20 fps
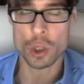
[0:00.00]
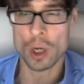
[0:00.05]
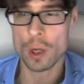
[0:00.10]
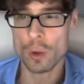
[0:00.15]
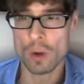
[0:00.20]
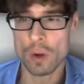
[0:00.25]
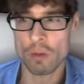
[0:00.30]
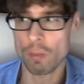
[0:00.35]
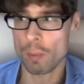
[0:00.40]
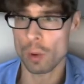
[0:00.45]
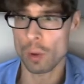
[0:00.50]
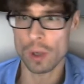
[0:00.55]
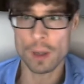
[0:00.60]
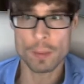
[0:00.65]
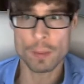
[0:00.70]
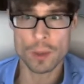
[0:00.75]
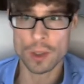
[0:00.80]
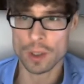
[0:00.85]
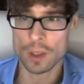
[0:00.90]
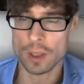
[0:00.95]
You have
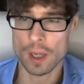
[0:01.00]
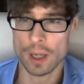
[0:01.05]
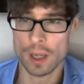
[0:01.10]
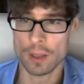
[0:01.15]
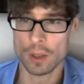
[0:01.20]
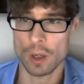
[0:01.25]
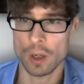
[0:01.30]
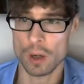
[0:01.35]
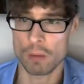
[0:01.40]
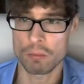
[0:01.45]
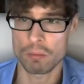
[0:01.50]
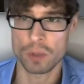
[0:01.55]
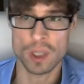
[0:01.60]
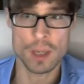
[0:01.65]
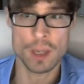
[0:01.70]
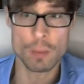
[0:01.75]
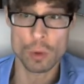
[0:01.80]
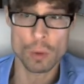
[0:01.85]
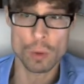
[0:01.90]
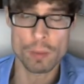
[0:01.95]
polyps that
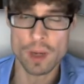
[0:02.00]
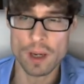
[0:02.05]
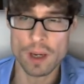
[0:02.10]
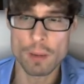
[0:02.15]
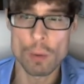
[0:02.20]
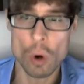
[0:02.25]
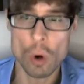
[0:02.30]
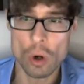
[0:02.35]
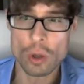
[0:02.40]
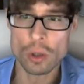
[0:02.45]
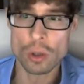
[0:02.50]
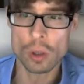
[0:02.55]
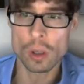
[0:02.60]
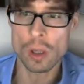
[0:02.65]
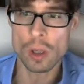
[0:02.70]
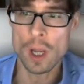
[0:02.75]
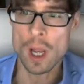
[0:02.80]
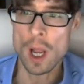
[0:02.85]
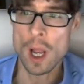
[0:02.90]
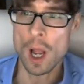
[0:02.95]
seem to be
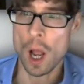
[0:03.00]
immortal.